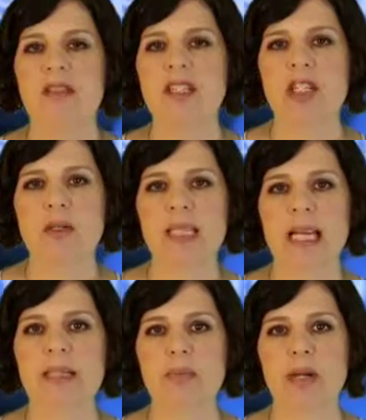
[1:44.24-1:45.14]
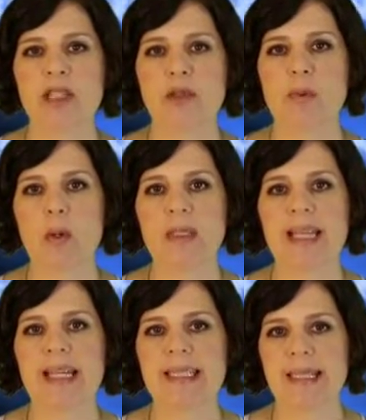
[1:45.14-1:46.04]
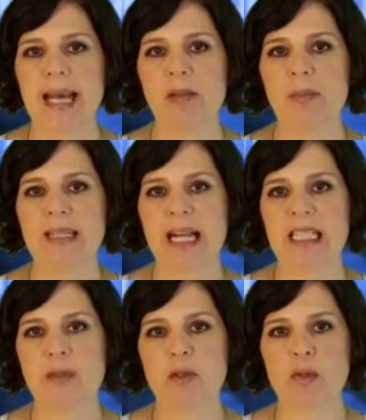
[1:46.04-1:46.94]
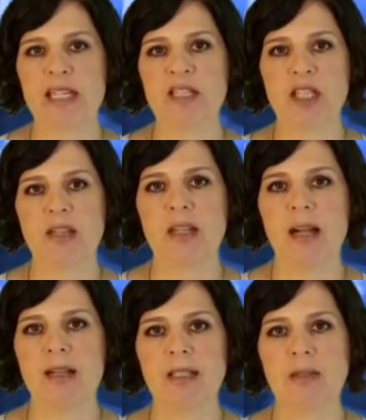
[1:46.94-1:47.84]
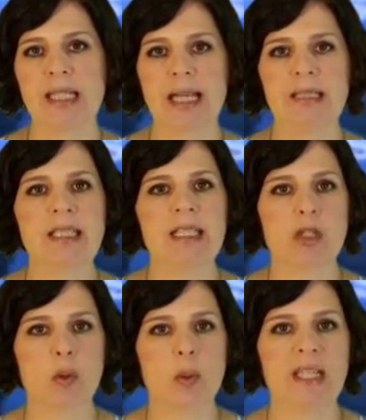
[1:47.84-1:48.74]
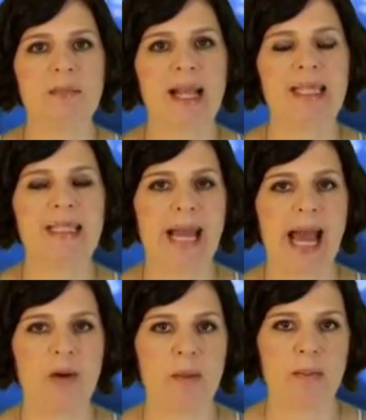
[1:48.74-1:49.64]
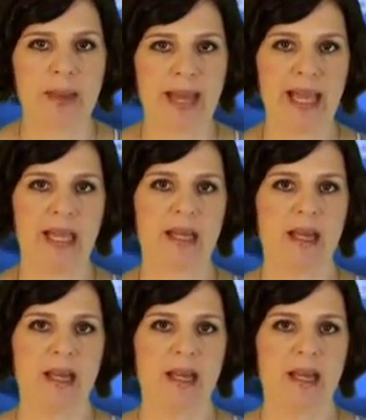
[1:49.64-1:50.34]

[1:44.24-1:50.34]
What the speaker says: The Associated Press reports that a settlement has been reached in the lawsuit against the Jordan-based Arab Bank.